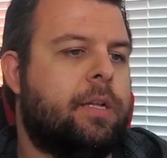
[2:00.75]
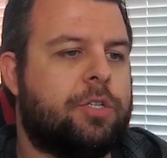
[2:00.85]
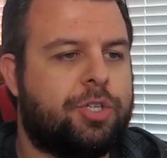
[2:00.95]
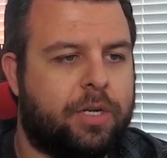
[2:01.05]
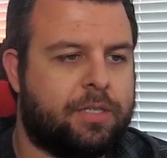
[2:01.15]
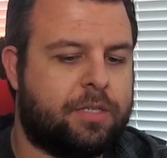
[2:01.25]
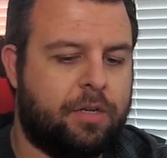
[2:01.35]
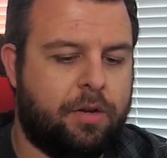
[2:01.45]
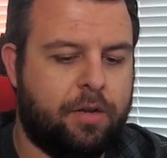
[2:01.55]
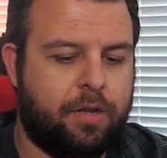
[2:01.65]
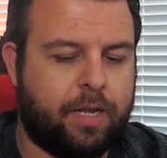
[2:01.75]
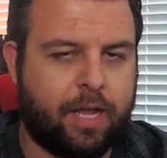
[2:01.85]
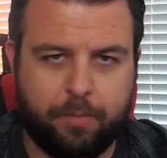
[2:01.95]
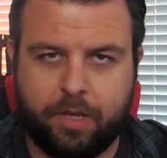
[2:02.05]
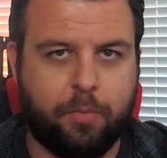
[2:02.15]
It's just, it
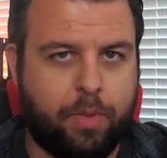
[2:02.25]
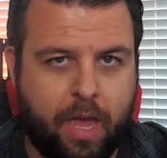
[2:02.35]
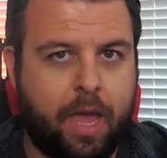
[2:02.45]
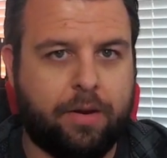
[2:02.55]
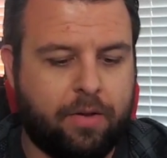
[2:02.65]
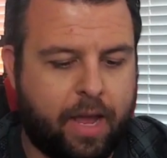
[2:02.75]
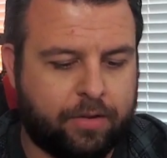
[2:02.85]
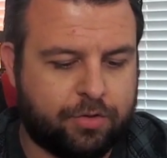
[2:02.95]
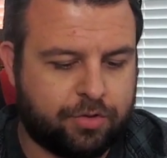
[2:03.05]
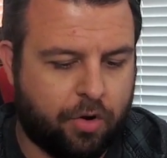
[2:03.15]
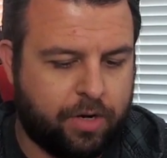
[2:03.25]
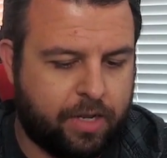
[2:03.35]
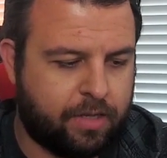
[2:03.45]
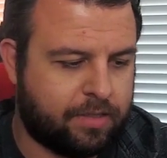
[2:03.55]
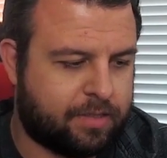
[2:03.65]
can't be compared. And
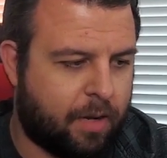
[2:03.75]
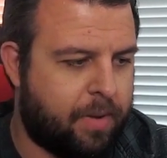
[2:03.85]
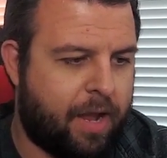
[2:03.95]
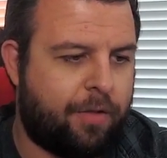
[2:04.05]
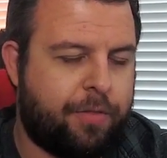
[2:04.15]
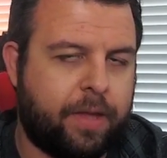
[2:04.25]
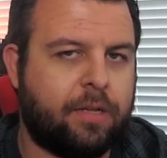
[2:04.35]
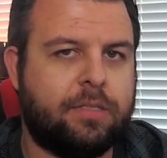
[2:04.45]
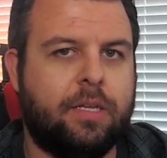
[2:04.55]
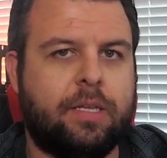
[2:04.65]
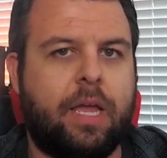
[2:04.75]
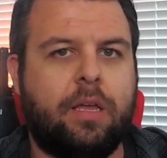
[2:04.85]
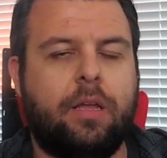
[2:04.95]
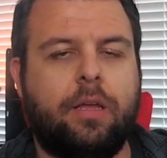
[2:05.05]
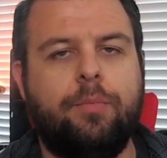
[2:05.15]
Sony somehow thinks that they
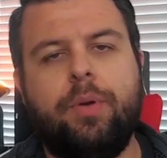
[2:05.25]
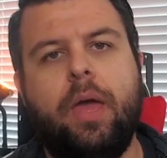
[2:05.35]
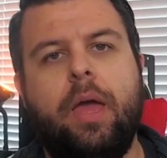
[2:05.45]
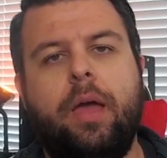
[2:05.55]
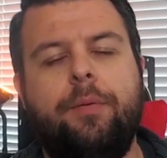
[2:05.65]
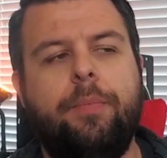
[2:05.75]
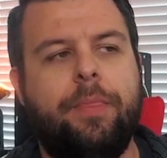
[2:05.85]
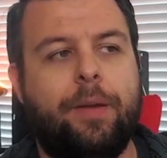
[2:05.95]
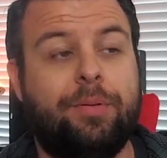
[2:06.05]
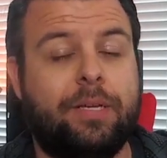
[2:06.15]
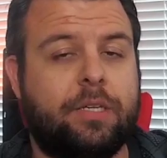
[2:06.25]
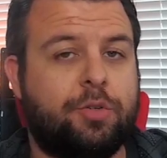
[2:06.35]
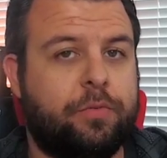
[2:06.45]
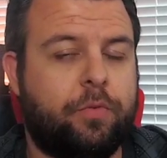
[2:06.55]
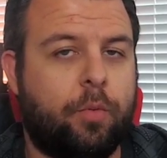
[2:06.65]
can compare their
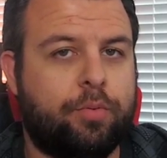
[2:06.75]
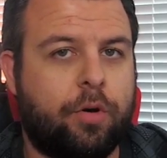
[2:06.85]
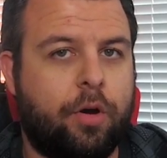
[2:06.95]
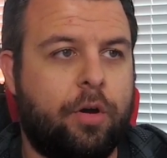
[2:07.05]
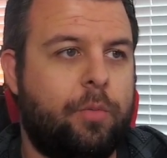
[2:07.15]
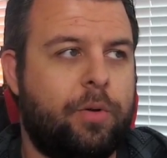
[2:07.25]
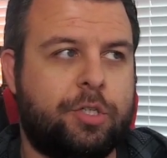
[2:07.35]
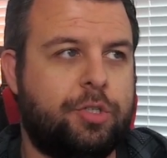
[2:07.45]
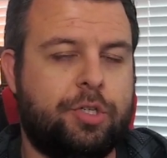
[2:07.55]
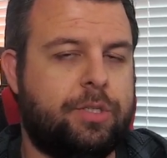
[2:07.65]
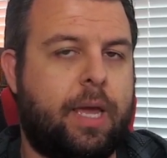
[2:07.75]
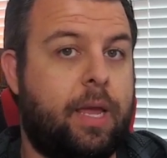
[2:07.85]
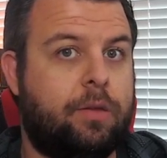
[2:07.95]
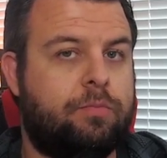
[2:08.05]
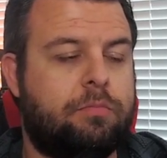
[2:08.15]
PlayStation 4 Pro, which is just
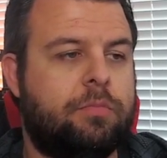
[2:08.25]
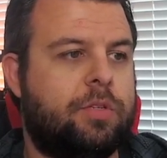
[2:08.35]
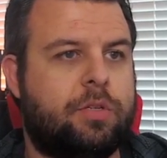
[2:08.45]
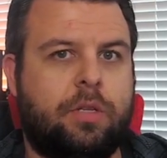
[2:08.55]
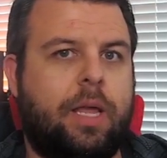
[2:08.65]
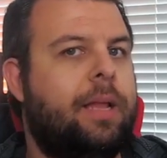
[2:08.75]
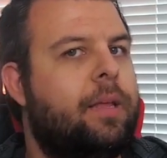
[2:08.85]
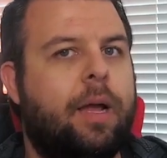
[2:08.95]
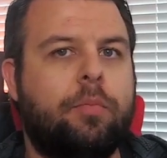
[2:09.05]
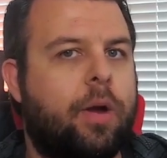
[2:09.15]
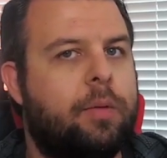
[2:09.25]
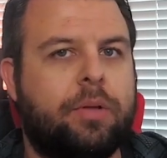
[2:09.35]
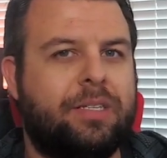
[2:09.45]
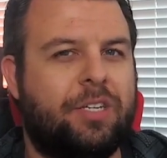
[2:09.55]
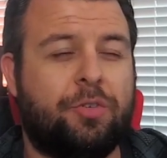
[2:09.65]
a slightly upgraded
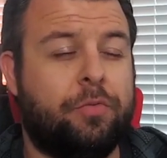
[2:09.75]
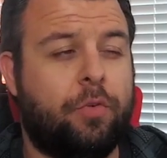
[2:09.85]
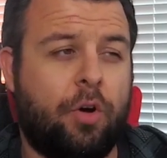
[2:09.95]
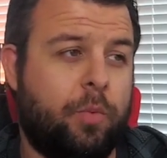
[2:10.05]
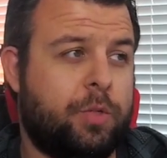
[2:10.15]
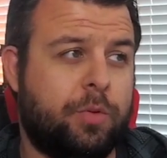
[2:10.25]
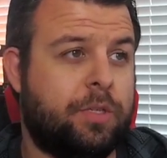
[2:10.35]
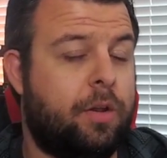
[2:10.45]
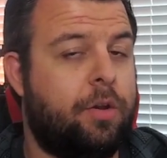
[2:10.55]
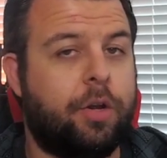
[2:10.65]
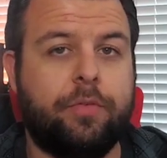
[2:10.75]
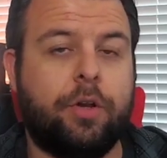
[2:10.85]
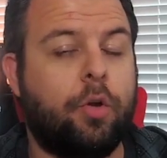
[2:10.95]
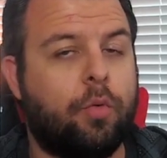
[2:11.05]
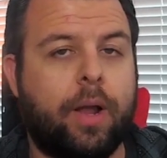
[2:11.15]
PlayStation 4, which was not
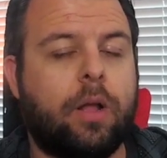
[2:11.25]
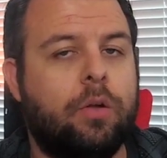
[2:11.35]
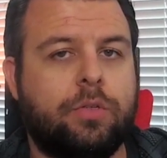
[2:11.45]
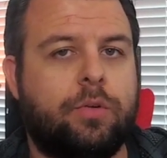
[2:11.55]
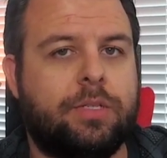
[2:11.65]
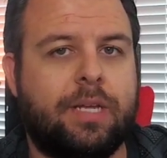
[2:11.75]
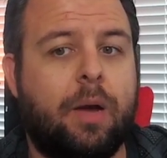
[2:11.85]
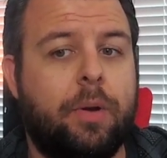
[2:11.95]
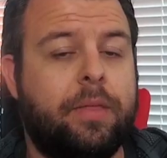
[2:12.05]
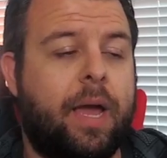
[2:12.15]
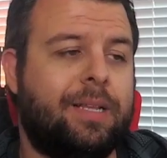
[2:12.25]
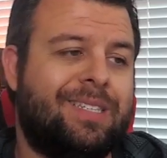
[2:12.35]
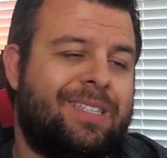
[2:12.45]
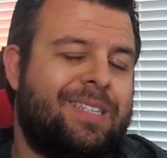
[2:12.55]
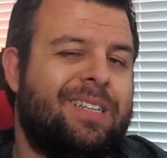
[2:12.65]
even a great console to start with and
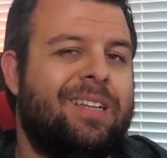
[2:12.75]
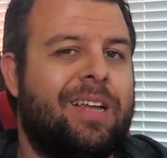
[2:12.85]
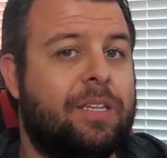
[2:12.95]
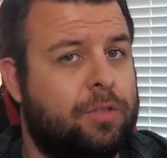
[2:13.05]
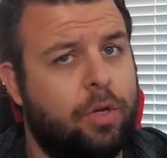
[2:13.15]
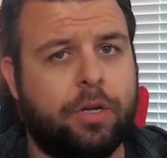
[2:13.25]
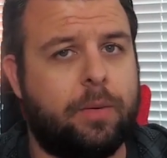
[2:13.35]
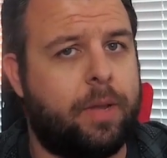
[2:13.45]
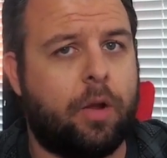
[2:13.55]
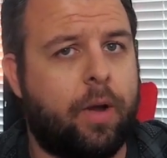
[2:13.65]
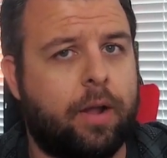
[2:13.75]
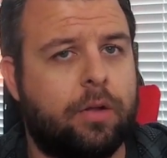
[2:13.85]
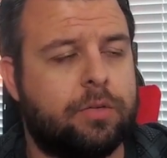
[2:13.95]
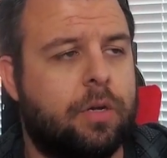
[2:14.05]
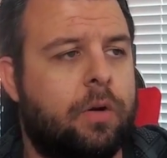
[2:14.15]
still is not going to be a great
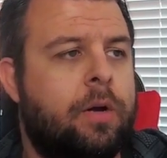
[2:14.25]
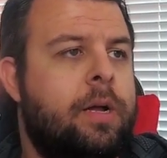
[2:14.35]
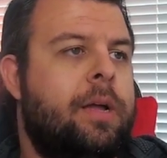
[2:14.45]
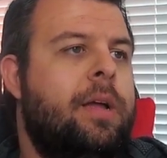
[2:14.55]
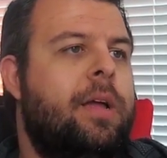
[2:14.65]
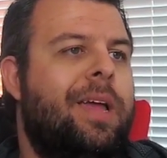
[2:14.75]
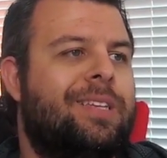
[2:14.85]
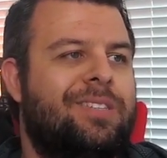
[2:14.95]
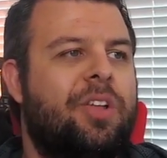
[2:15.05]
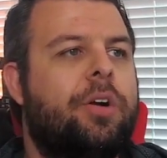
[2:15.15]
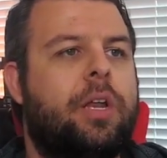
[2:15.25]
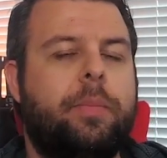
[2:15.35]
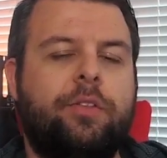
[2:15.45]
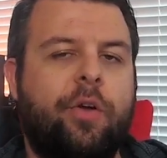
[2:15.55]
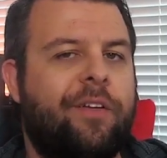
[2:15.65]
console. It's not going to
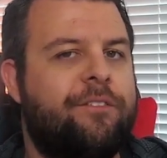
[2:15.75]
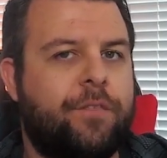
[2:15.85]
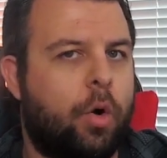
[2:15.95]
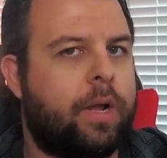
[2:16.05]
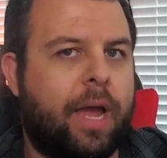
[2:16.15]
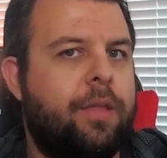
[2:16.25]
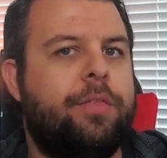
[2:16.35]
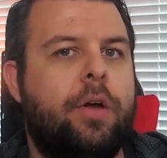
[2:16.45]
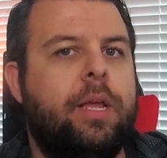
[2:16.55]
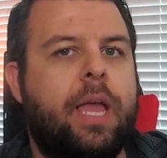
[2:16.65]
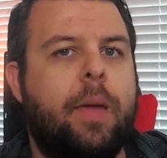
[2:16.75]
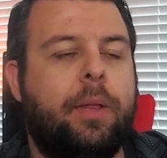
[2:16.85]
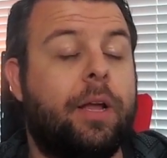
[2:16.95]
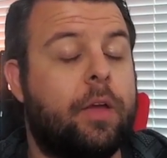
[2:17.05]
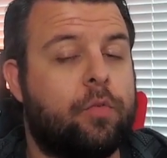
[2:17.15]
be doing 4K 30
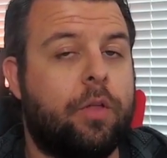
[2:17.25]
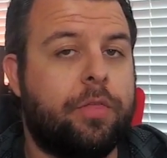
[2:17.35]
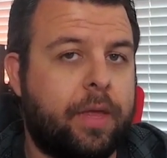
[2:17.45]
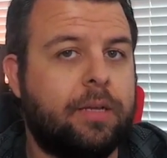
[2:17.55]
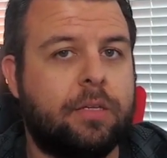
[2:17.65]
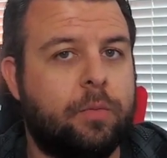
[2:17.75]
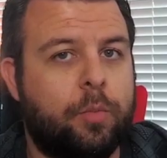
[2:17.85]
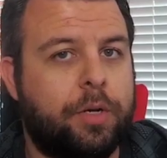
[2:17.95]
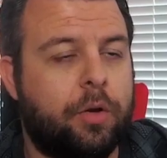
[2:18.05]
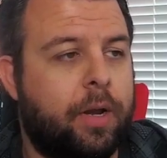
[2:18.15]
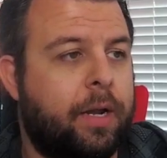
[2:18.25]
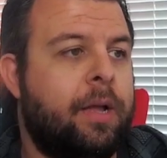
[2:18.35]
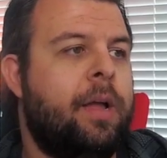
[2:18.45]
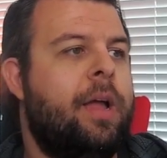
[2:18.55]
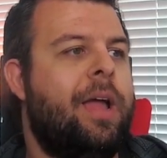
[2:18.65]
gaming like everyone thinks it will be doing,
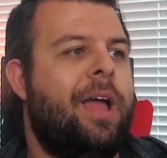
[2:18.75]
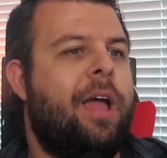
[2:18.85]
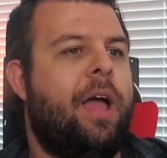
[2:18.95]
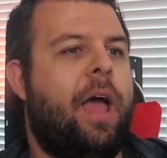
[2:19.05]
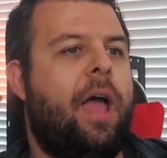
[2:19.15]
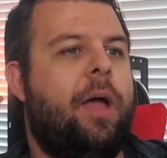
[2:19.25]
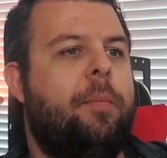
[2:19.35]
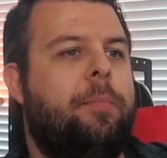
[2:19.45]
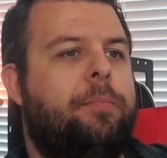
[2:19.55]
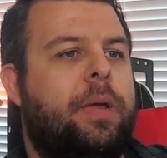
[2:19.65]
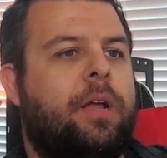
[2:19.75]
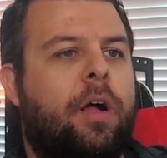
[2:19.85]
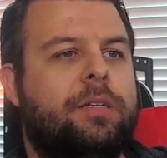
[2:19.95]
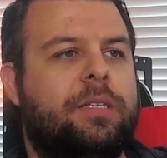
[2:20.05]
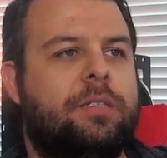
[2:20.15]

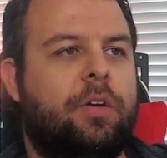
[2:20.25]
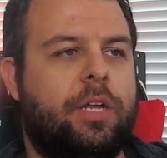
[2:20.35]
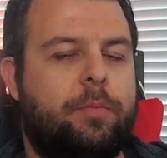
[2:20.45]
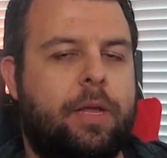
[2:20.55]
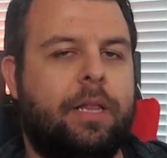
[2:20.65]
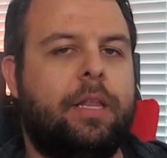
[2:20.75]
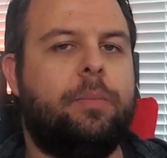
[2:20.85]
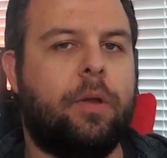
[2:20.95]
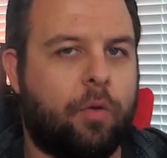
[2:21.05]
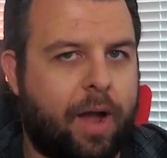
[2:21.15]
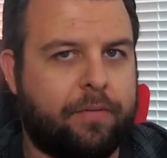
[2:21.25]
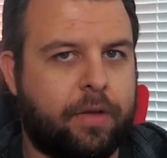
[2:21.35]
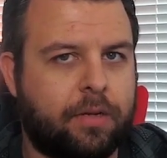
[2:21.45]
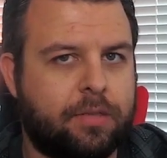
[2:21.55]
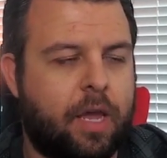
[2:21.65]
because it's not going to be a leap in
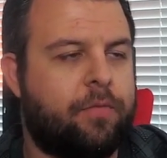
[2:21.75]
graphics.